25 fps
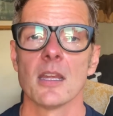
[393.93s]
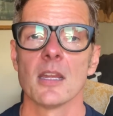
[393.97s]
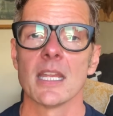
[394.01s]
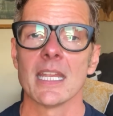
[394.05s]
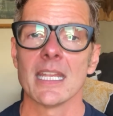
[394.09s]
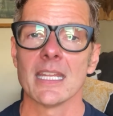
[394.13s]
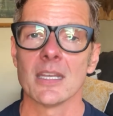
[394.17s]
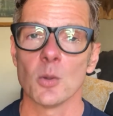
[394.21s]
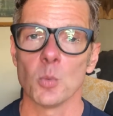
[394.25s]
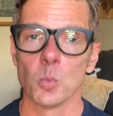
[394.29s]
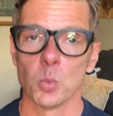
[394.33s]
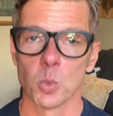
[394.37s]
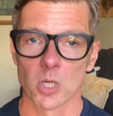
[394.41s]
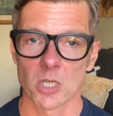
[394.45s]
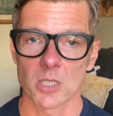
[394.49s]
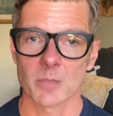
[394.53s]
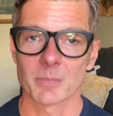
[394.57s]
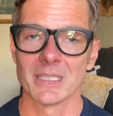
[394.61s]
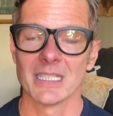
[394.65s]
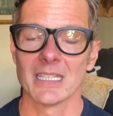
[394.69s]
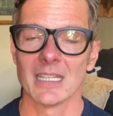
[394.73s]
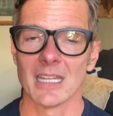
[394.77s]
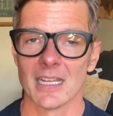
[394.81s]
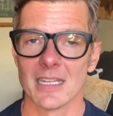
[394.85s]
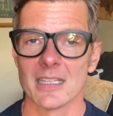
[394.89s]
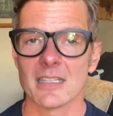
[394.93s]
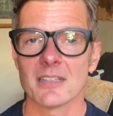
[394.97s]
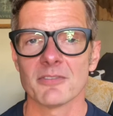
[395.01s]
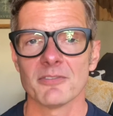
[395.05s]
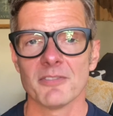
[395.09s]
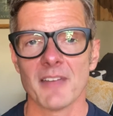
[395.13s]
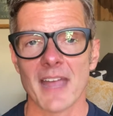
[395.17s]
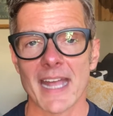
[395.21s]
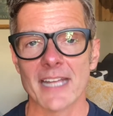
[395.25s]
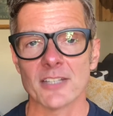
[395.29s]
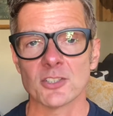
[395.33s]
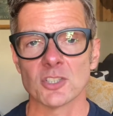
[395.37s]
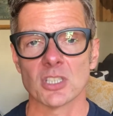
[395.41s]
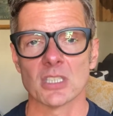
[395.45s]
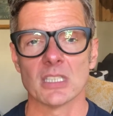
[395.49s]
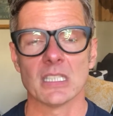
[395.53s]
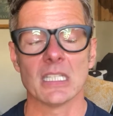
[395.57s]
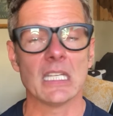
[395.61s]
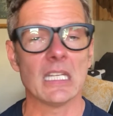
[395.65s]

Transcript: in a workmanlike fashion.